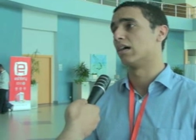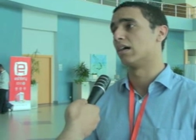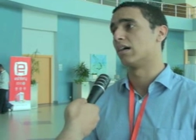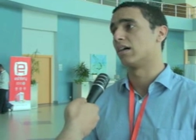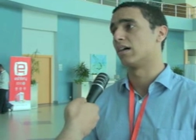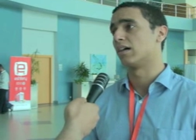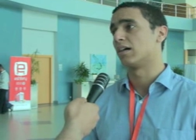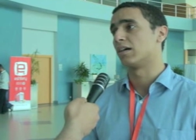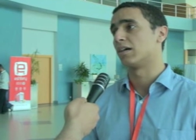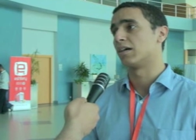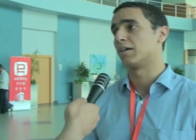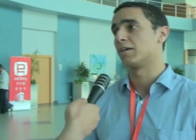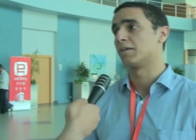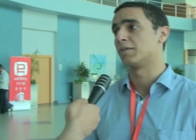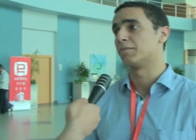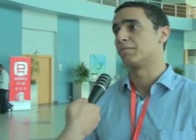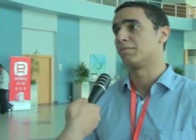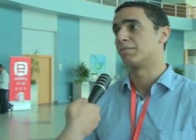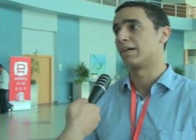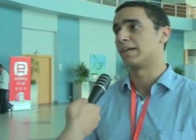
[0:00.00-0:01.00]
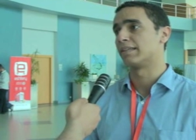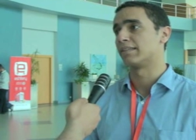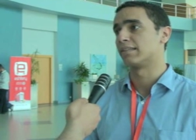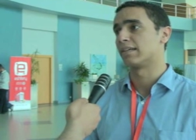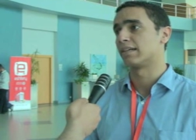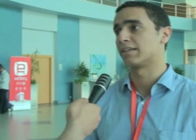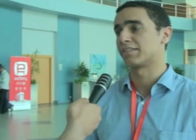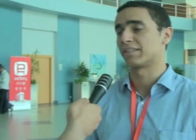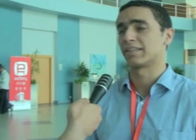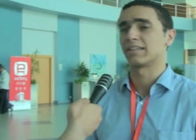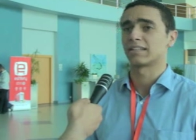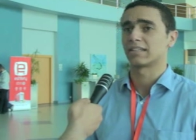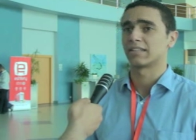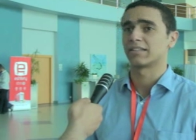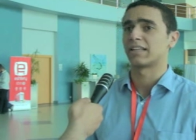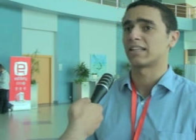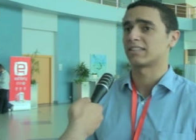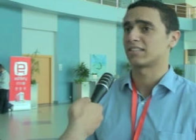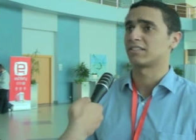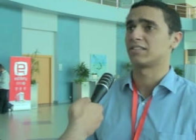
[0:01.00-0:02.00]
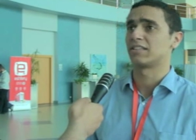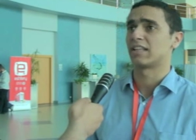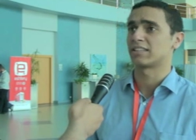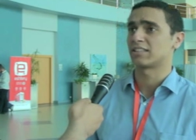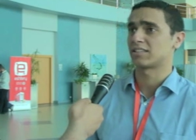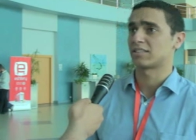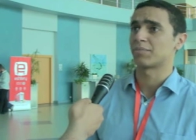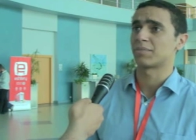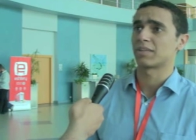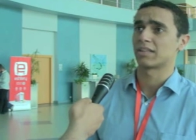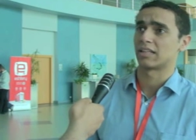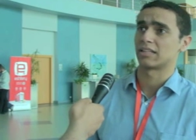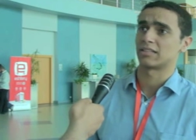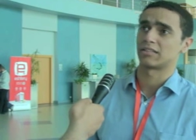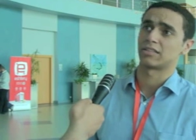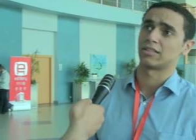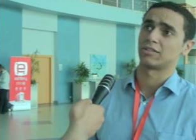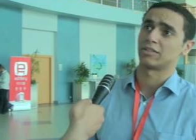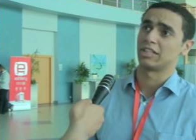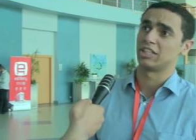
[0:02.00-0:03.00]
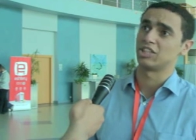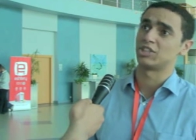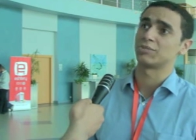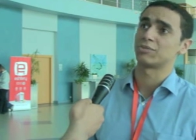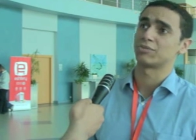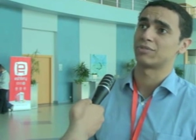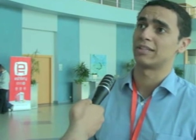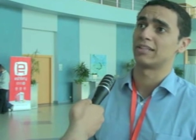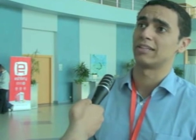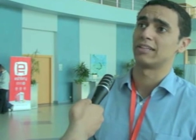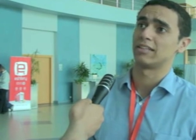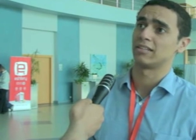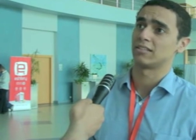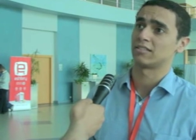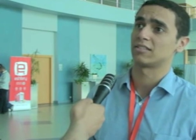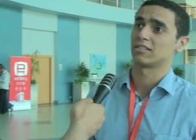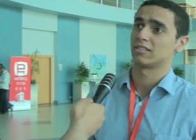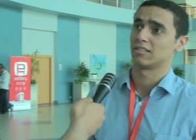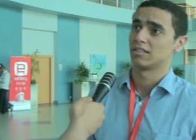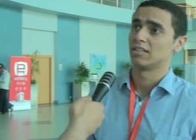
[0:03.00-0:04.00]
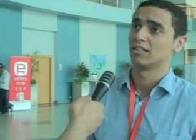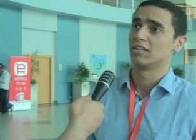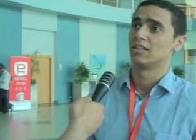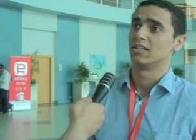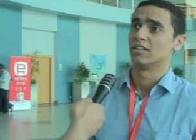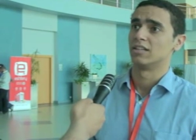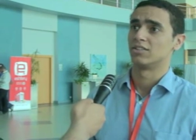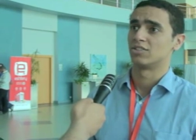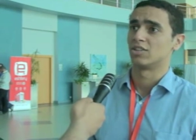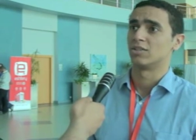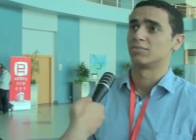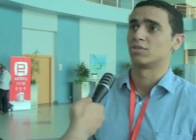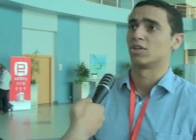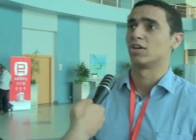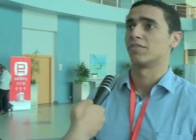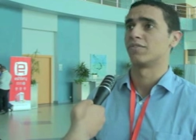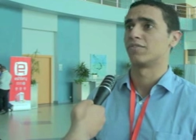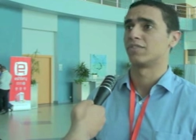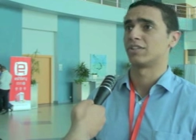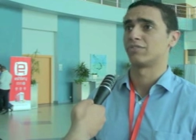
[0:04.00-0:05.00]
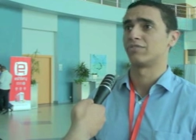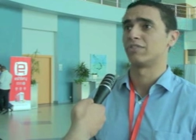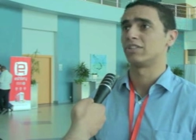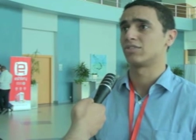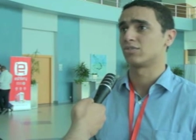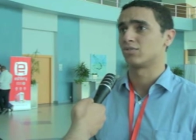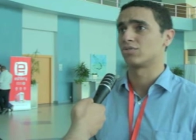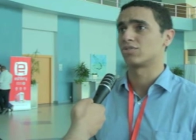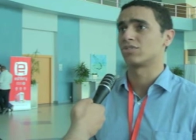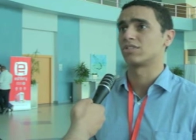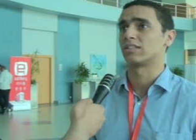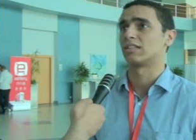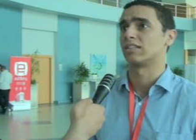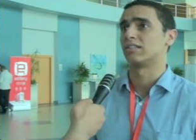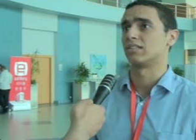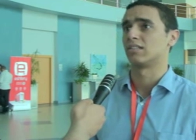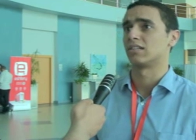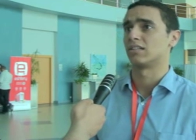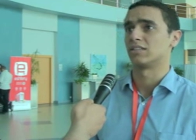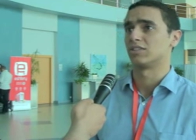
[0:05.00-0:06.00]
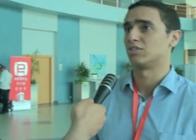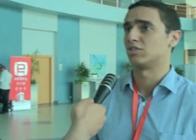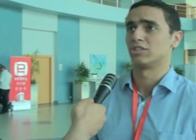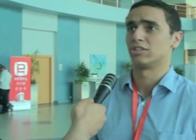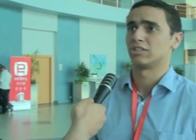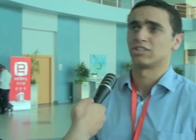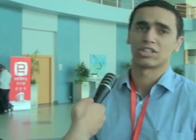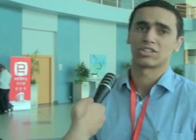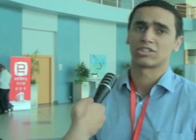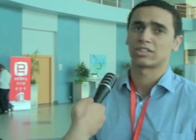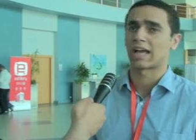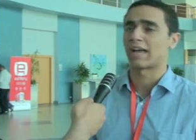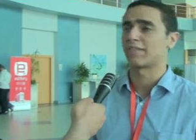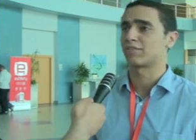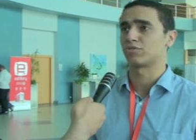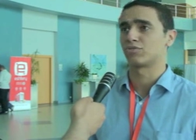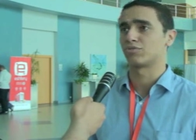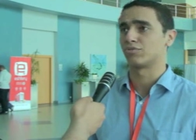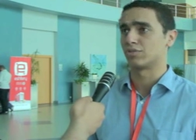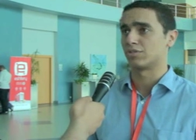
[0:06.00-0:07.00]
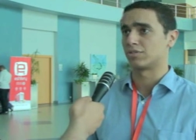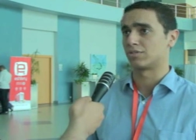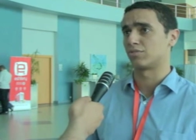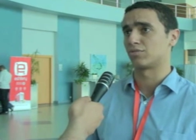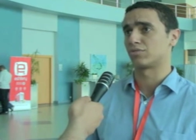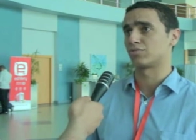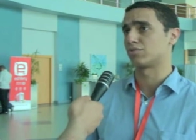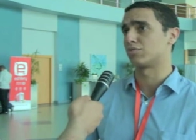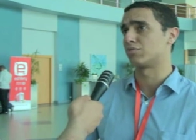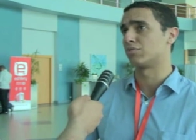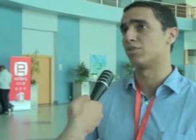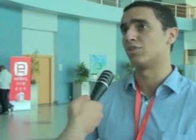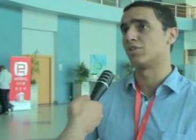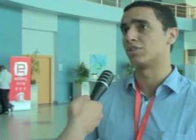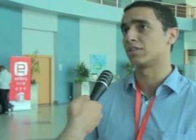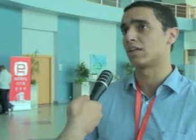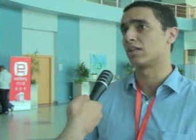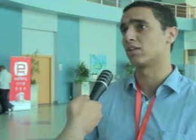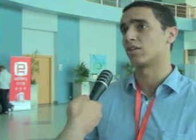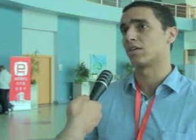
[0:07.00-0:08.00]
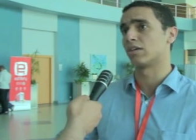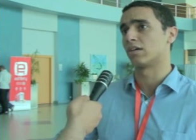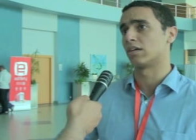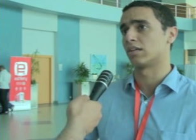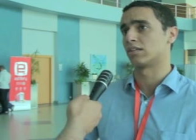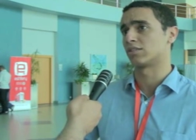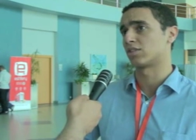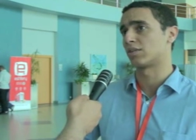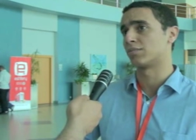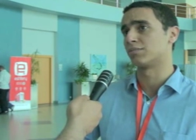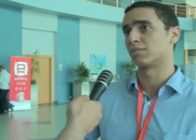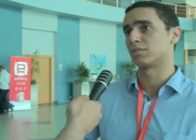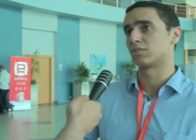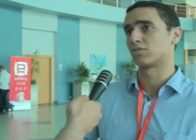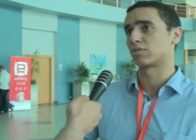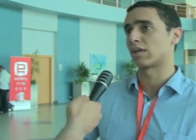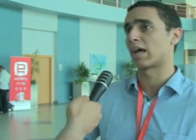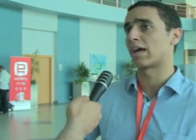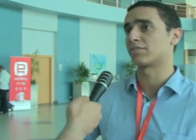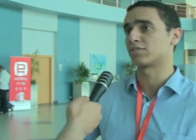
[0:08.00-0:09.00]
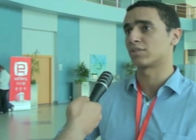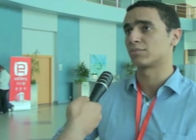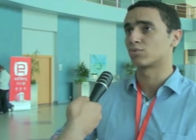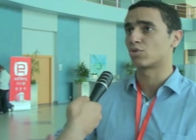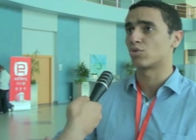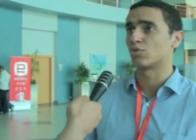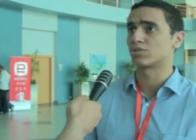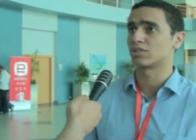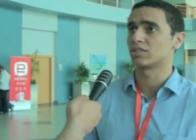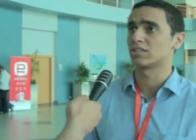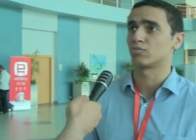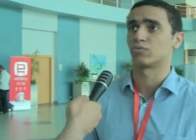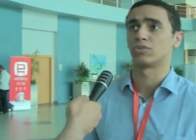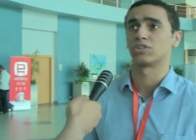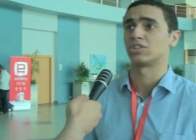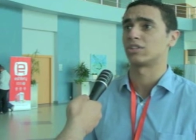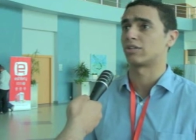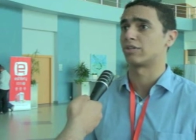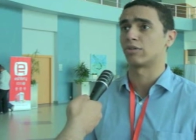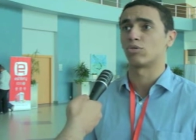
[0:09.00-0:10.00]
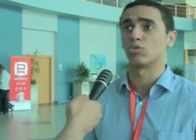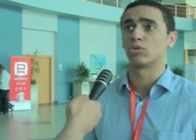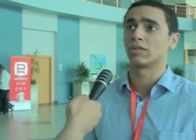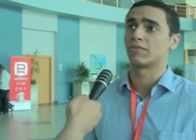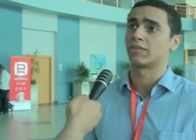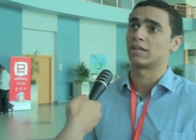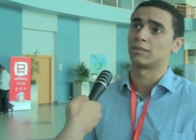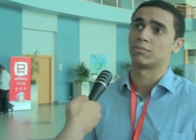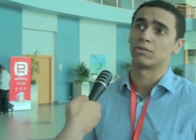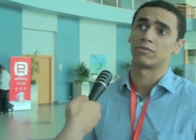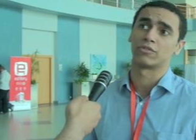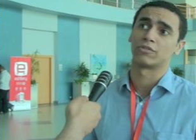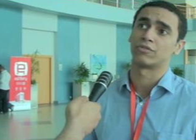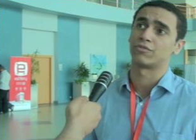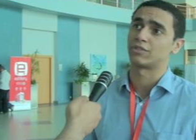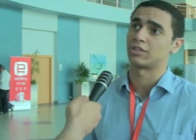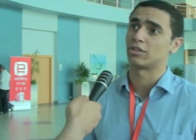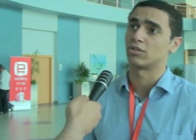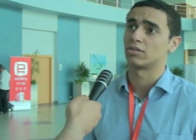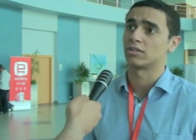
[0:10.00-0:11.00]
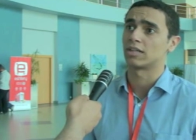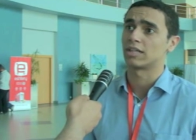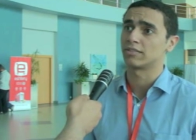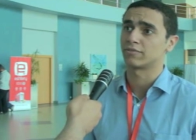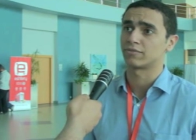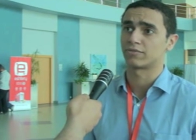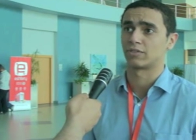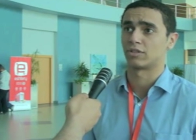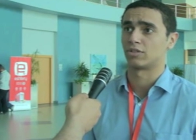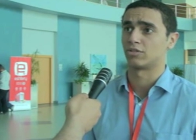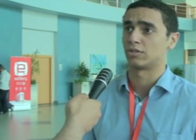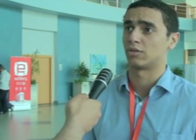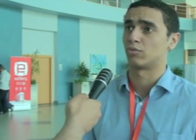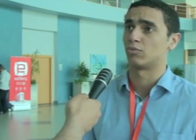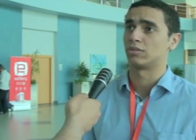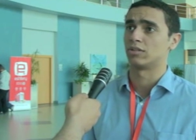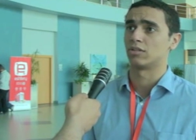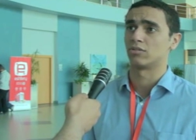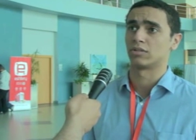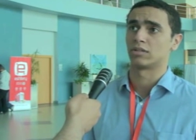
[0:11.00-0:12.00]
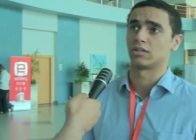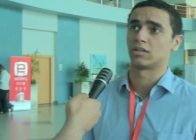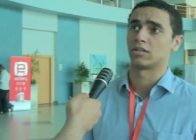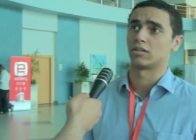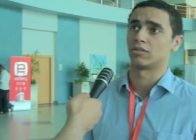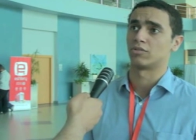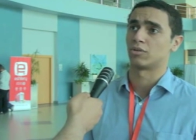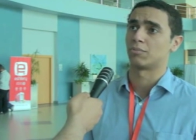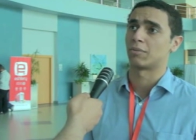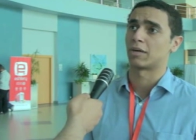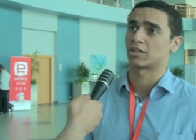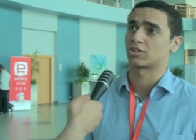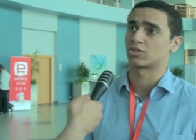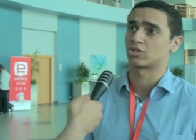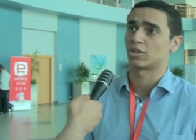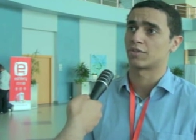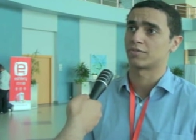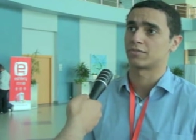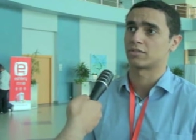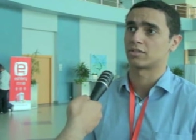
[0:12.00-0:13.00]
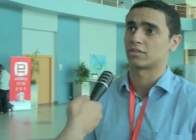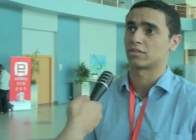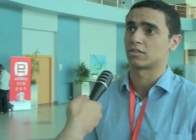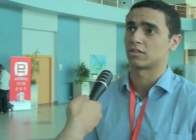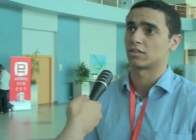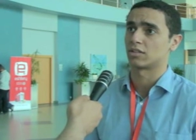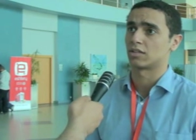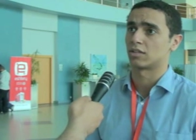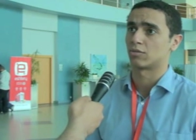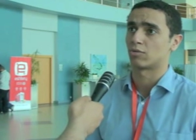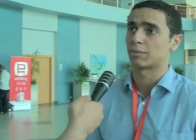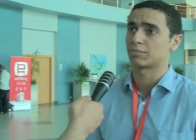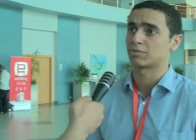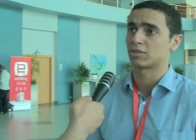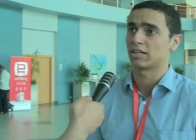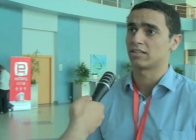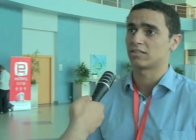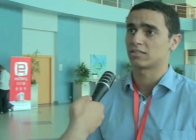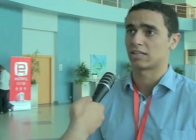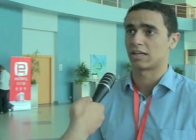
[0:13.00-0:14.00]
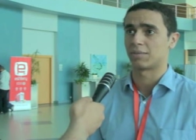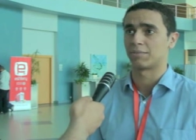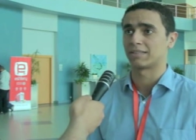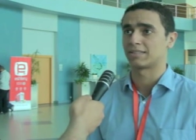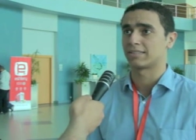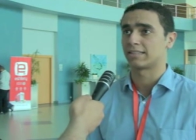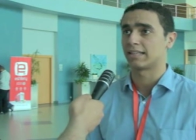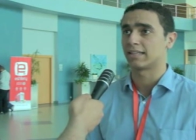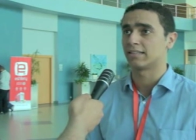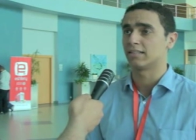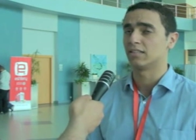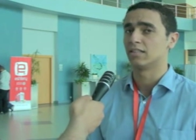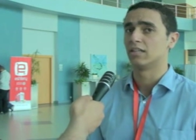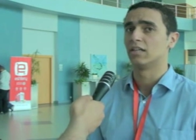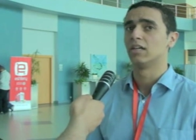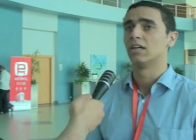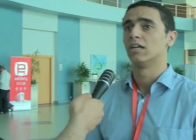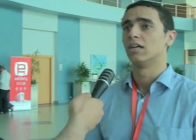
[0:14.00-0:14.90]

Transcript: Um, and I think that's that's something that Egypt really needs in terms of the resources and uh, you, you, just have to, to, to learn a lot uh, some to have some courses which are all available for free online from the on the on the Microsoft uh, website MSDN